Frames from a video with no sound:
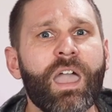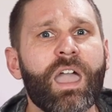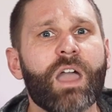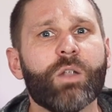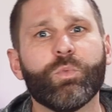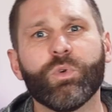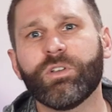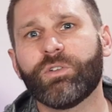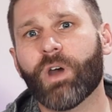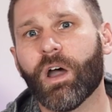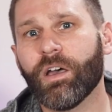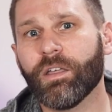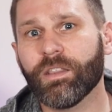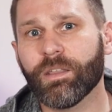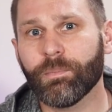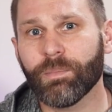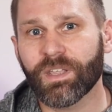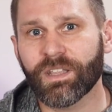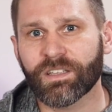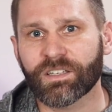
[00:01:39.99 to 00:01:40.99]
And we draw
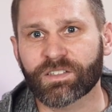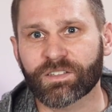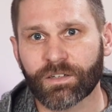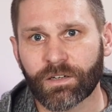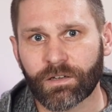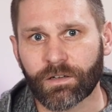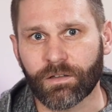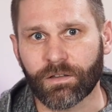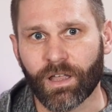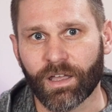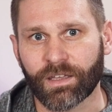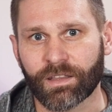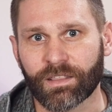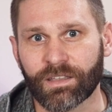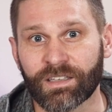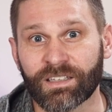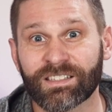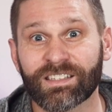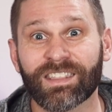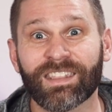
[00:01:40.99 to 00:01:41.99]
them in a circle like
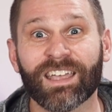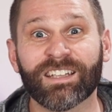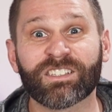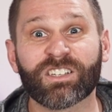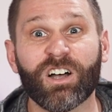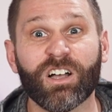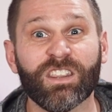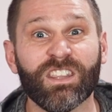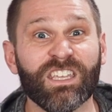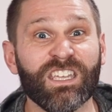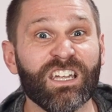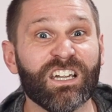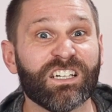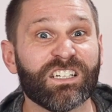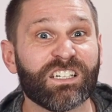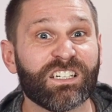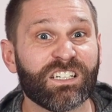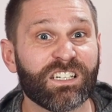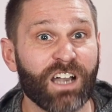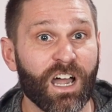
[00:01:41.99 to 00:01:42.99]
this. That's called the
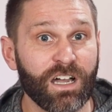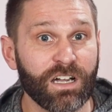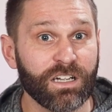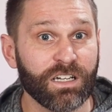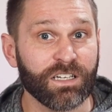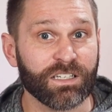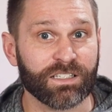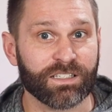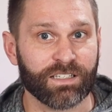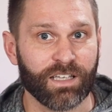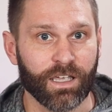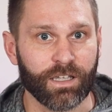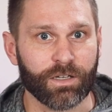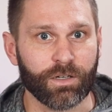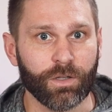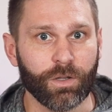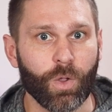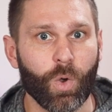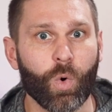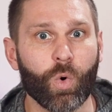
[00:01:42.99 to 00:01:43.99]
Sheng
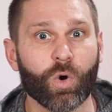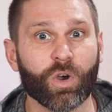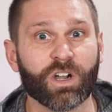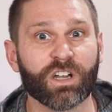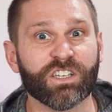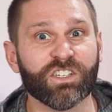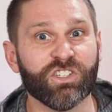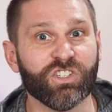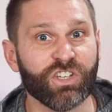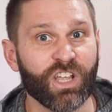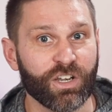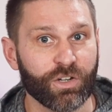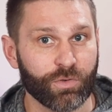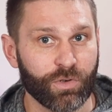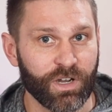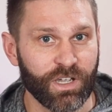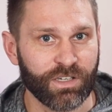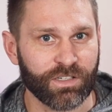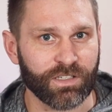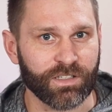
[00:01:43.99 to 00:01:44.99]
cycle or
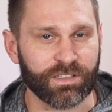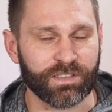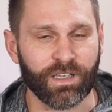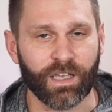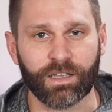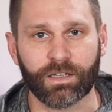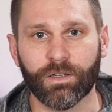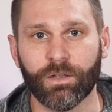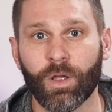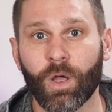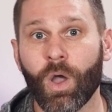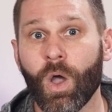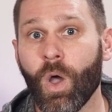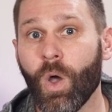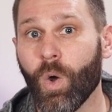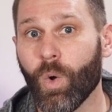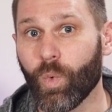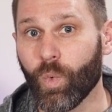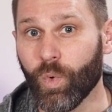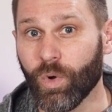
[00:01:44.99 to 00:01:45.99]
generation cycle.
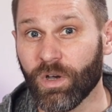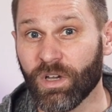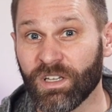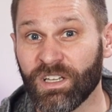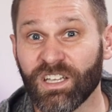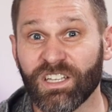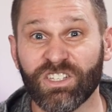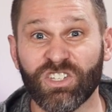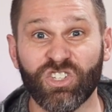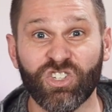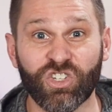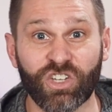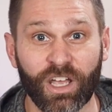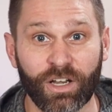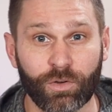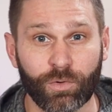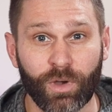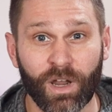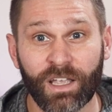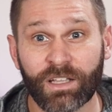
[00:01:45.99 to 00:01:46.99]
Wood
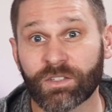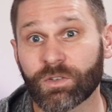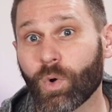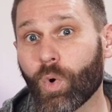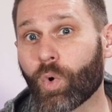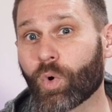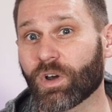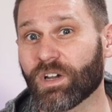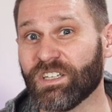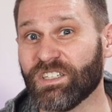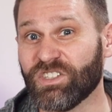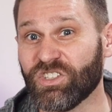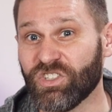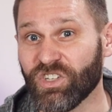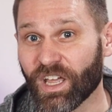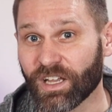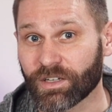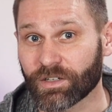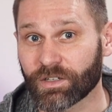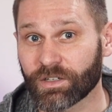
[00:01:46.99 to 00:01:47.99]
generates or
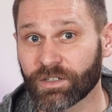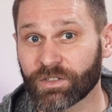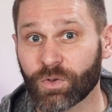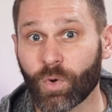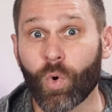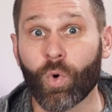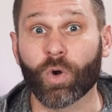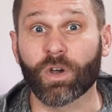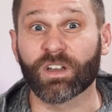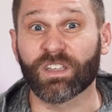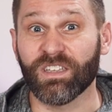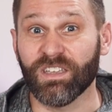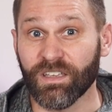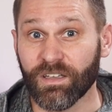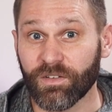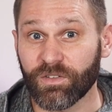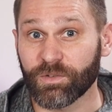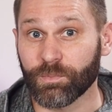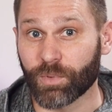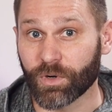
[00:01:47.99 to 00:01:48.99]
engenders or
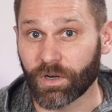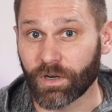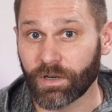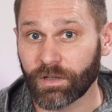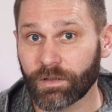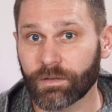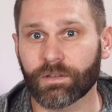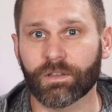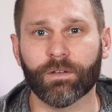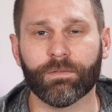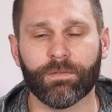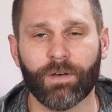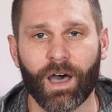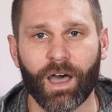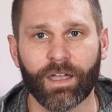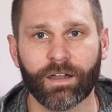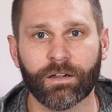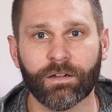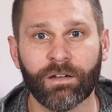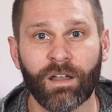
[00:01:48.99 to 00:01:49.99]
gives birth to
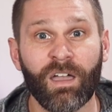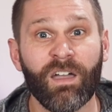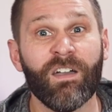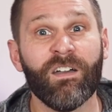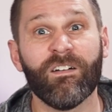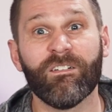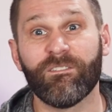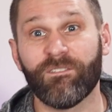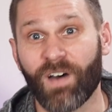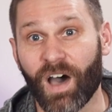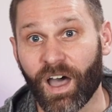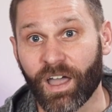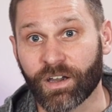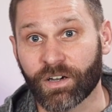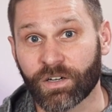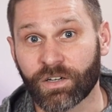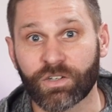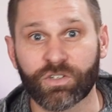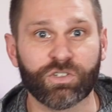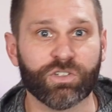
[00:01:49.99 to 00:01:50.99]
fire.
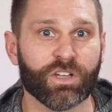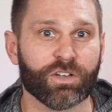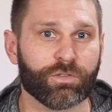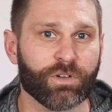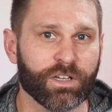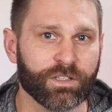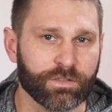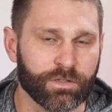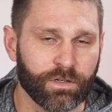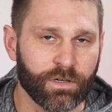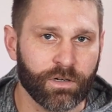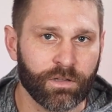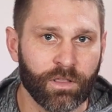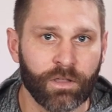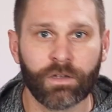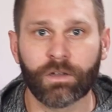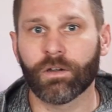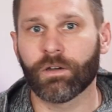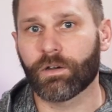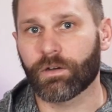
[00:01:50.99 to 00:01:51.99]
Fire generates
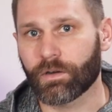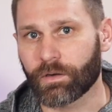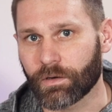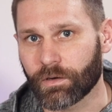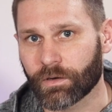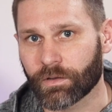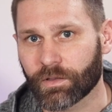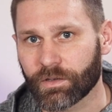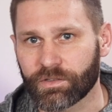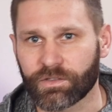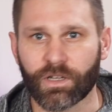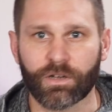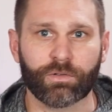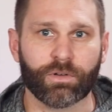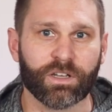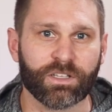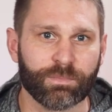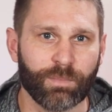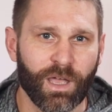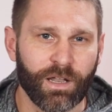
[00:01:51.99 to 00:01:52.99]
earth. Earth
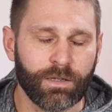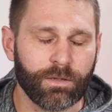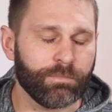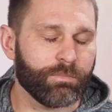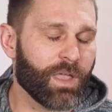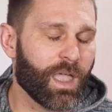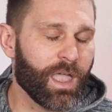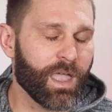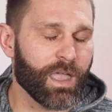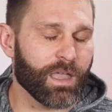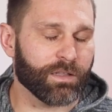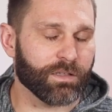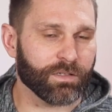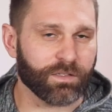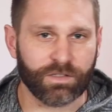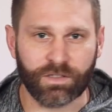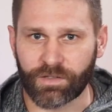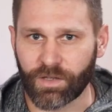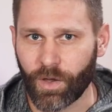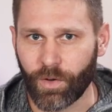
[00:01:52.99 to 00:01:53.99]
generates metal,
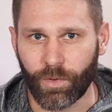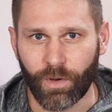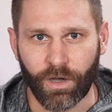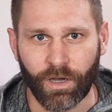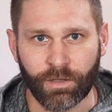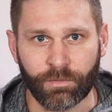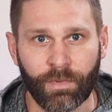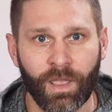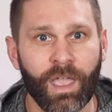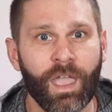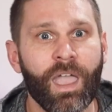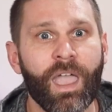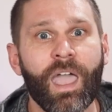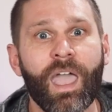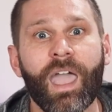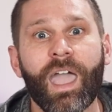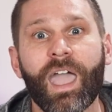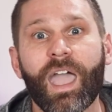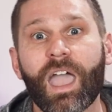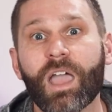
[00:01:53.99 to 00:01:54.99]
and so on.
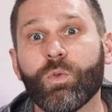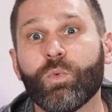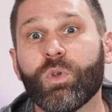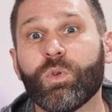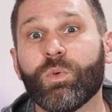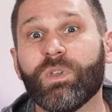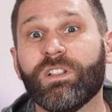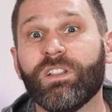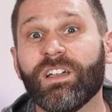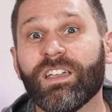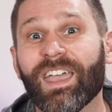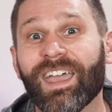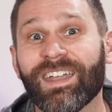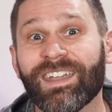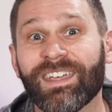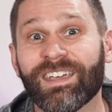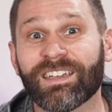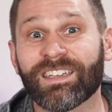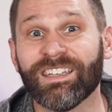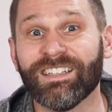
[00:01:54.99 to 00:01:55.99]
And when we look at
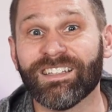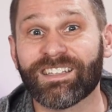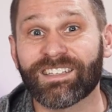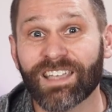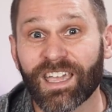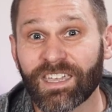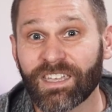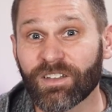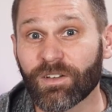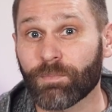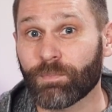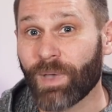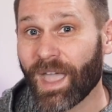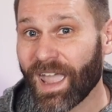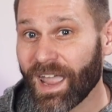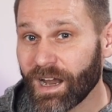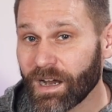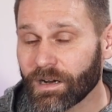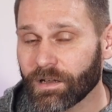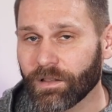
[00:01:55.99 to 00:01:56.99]
a consecutive
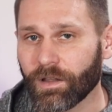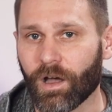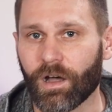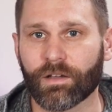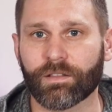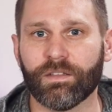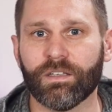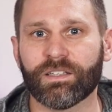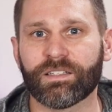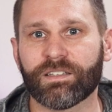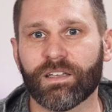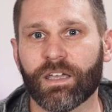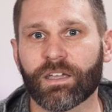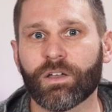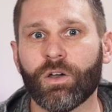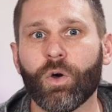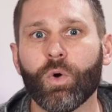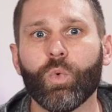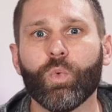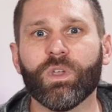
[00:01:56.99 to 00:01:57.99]
pair along this
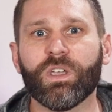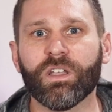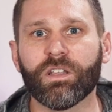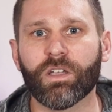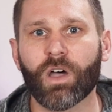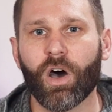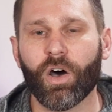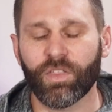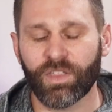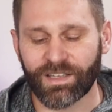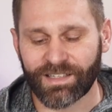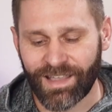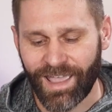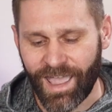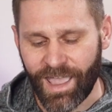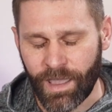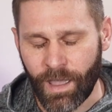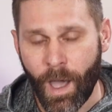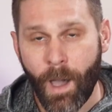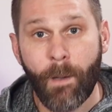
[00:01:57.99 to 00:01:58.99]
cycle, we could call this
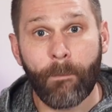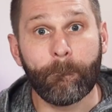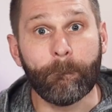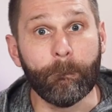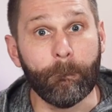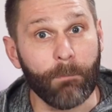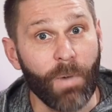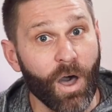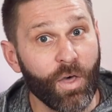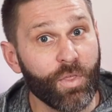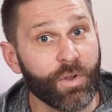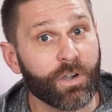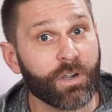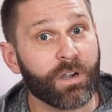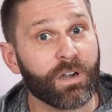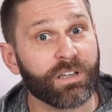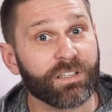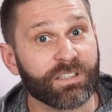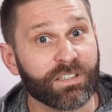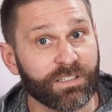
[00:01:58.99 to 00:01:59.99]
a
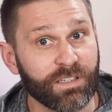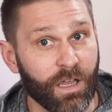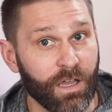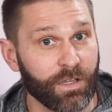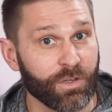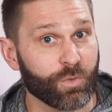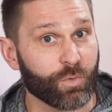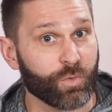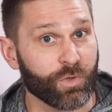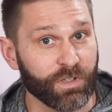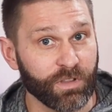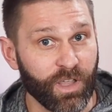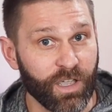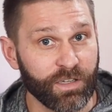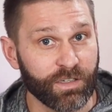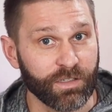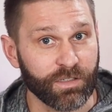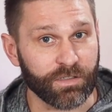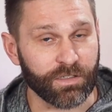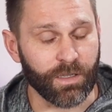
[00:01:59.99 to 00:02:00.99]
mother-son
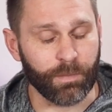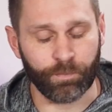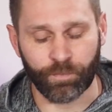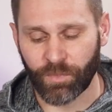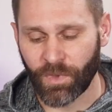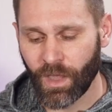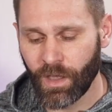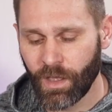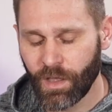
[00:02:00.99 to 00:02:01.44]
relationship.